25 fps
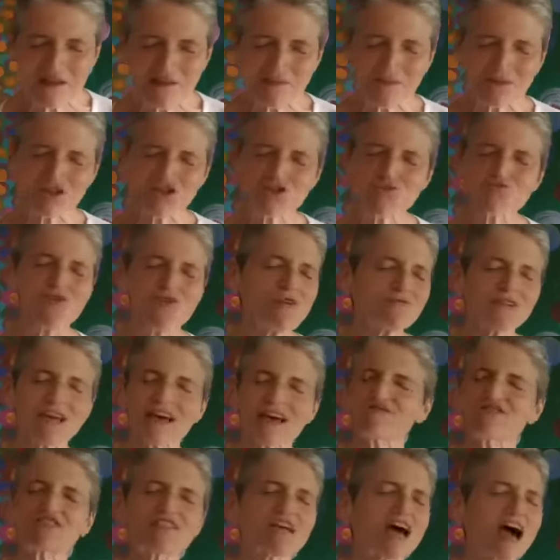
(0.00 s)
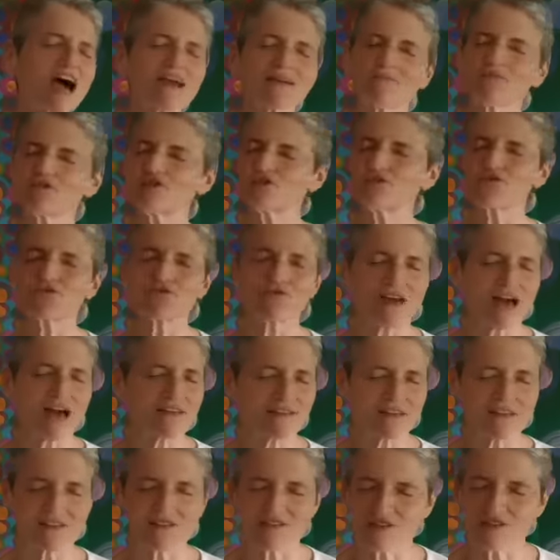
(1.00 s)
But you won't have time to do that
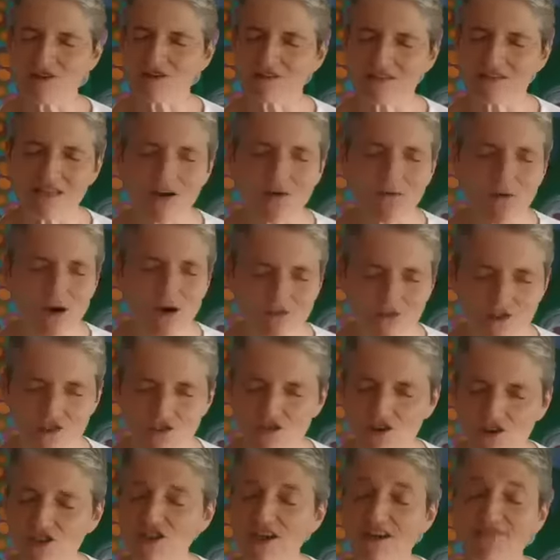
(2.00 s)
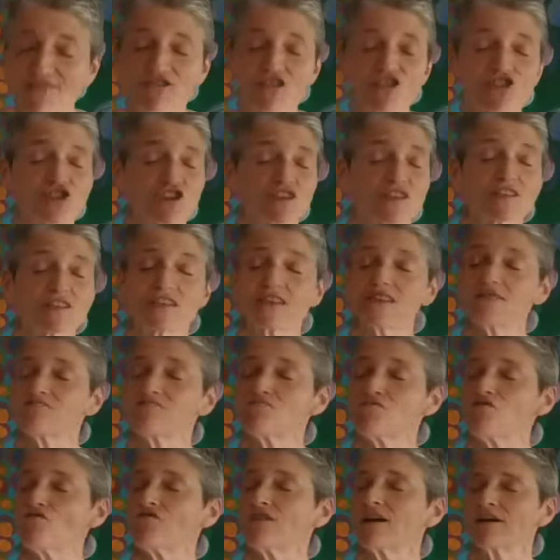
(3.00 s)
this year, dear ones. You're going to have to just keep
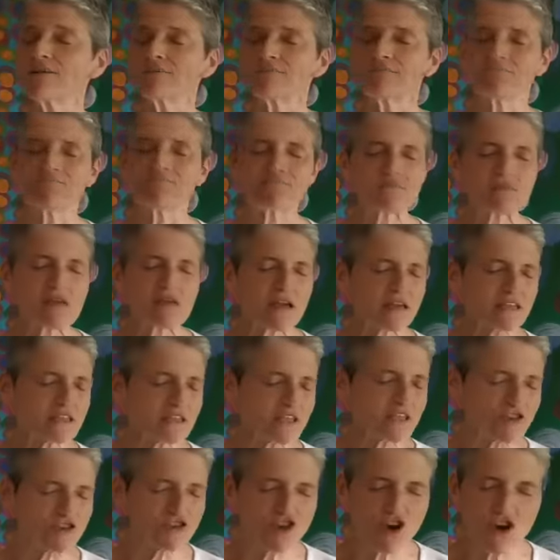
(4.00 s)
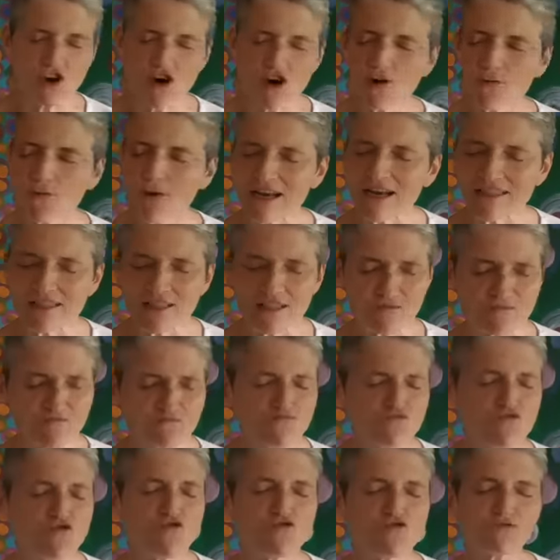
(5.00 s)
moving. It's a year when its
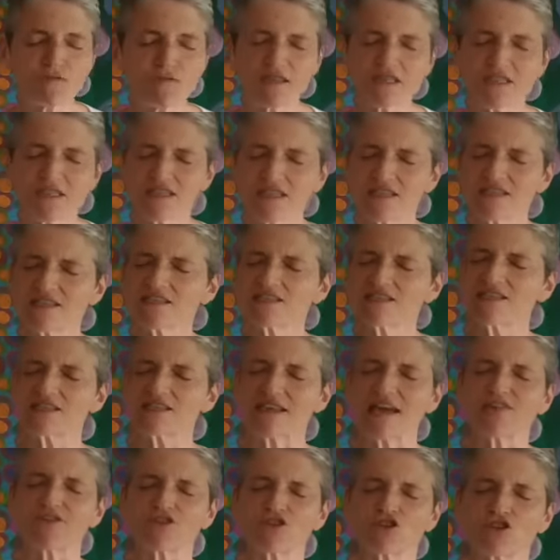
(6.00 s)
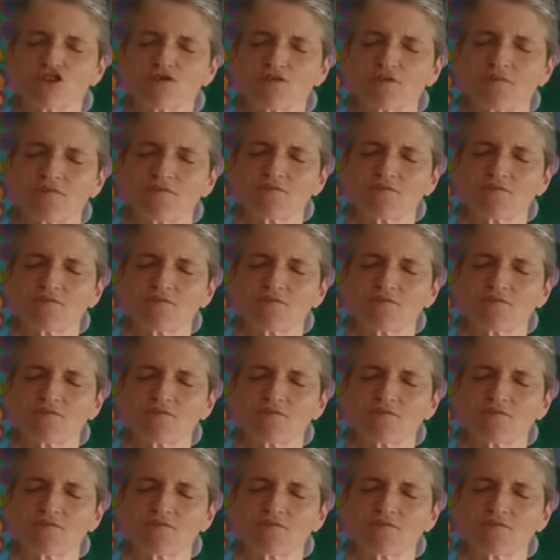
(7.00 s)
movement is essential.